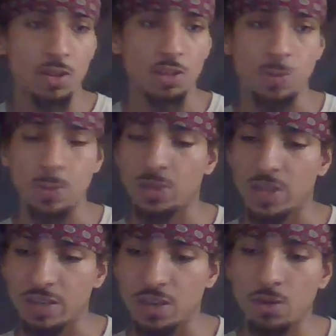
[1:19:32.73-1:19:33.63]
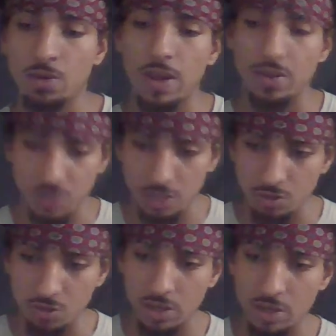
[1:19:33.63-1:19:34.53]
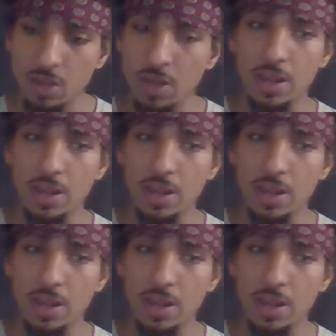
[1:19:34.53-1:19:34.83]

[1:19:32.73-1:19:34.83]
The people that don't have children,